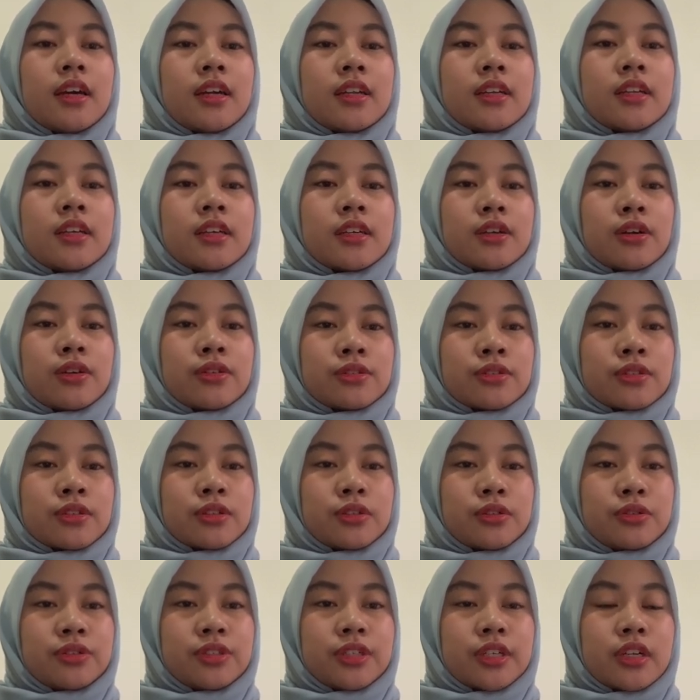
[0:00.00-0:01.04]
The
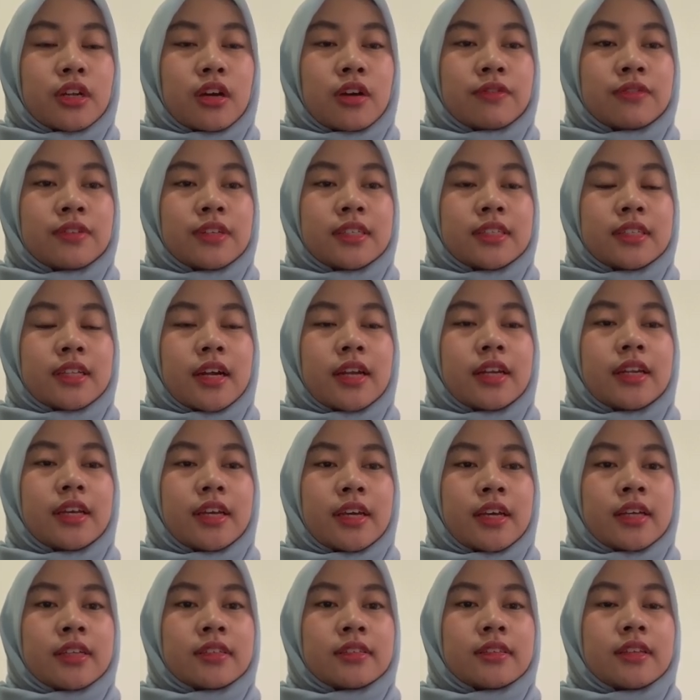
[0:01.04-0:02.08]
conclusion of this study
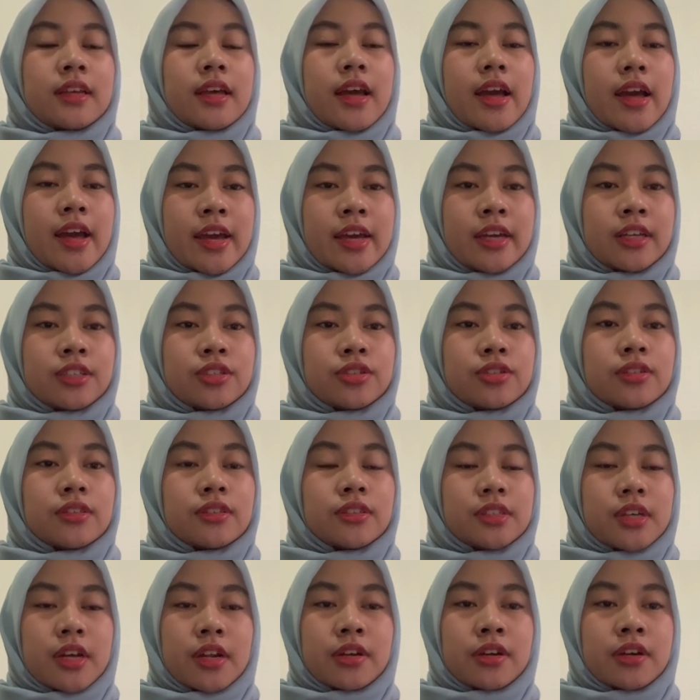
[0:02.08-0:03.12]
is age,
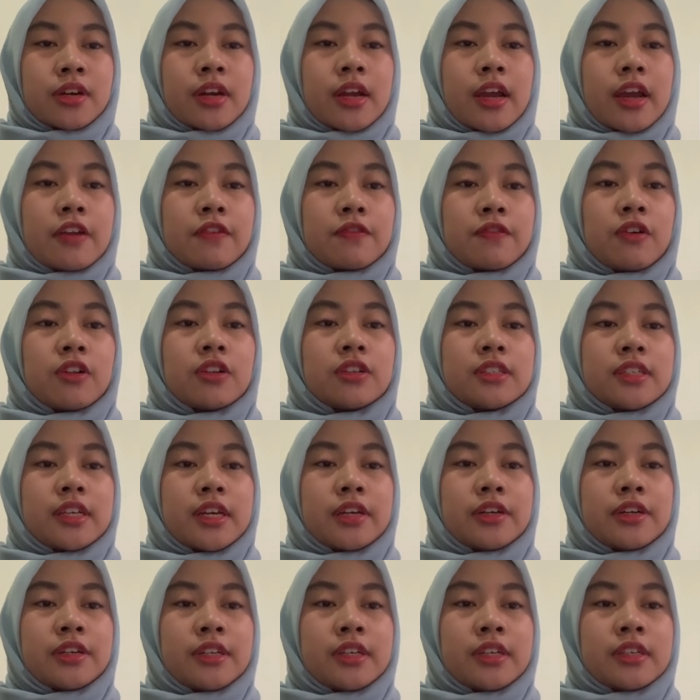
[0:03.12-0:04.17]
gender, and
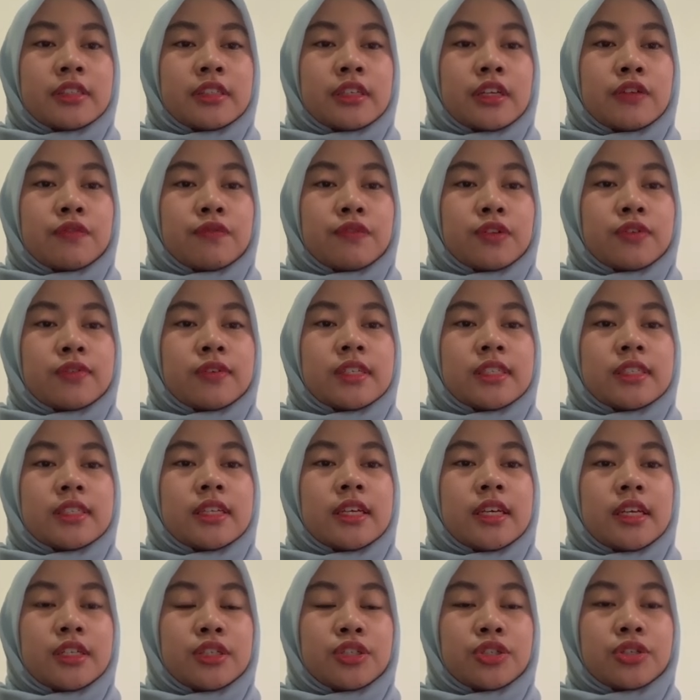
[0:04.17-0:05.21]
voluntariness influence
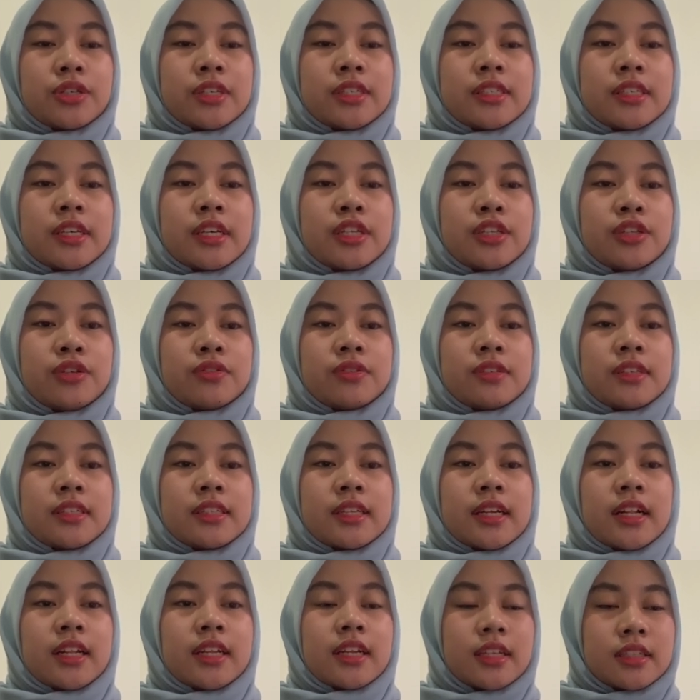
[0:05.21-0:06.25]
the interest in using
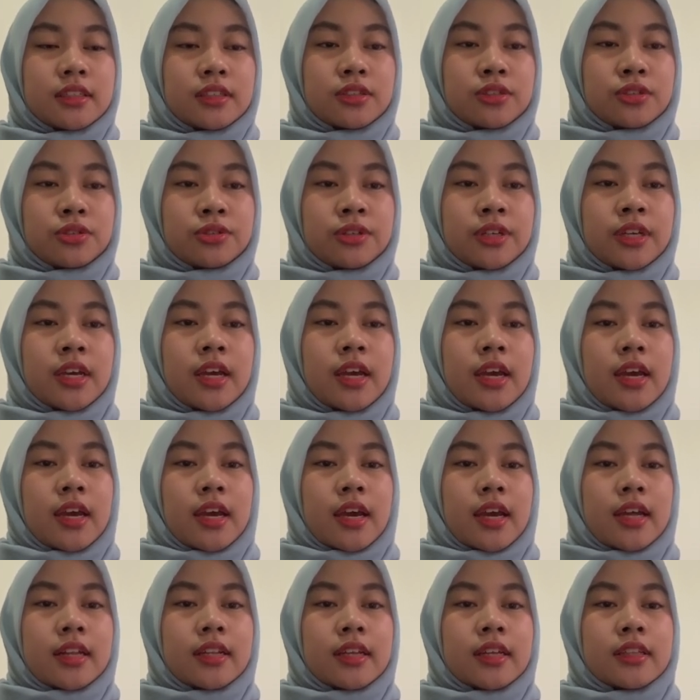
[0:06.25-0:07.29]
teledentistry,
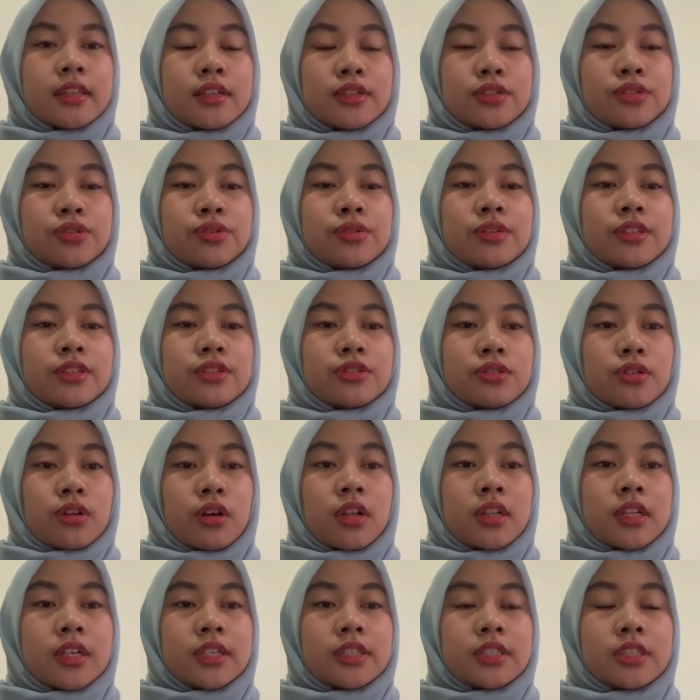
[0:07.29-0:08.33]
and dental students'
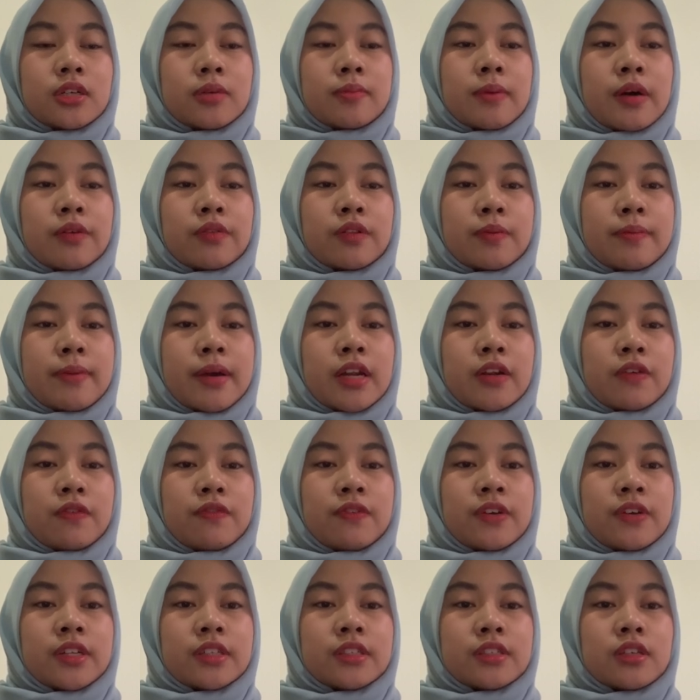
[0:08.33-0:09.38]
knowledge about the
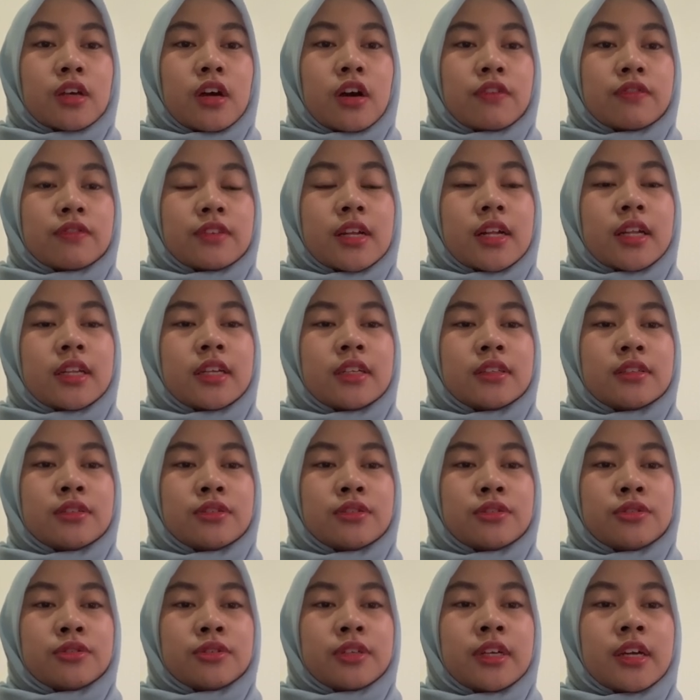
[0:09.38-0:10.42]
benefits of
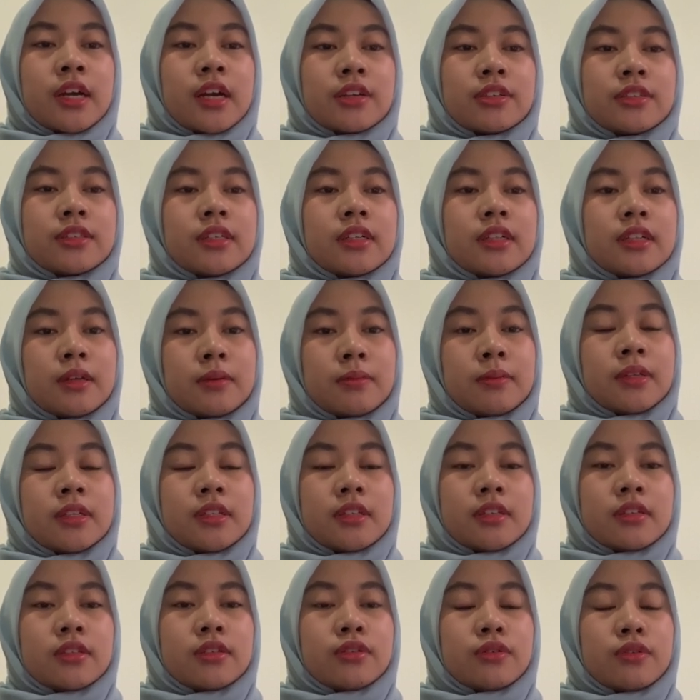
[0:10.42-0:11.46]
teledentistry are still
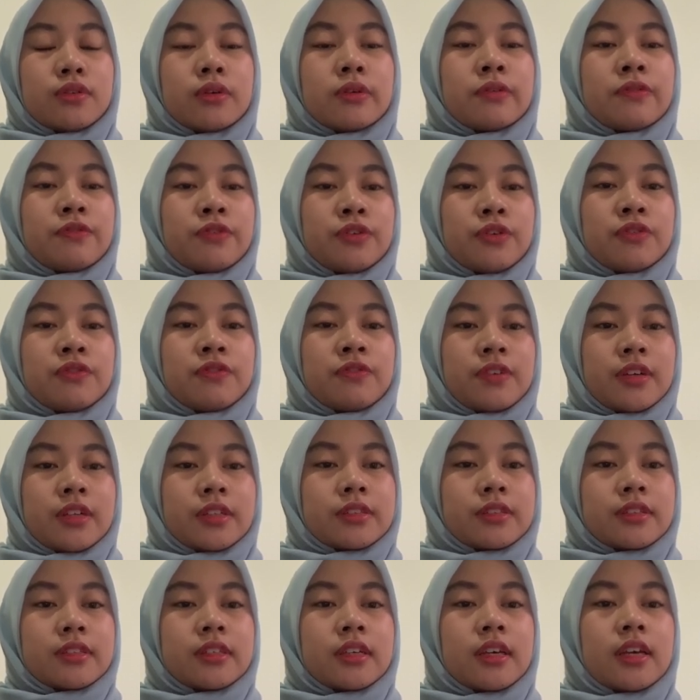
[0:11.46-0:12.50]
limited to a few
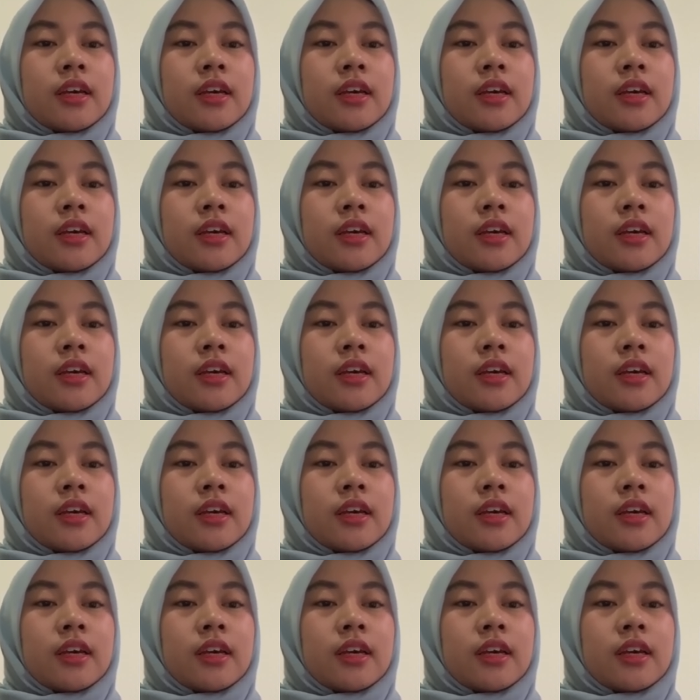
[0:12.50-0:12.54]
fields.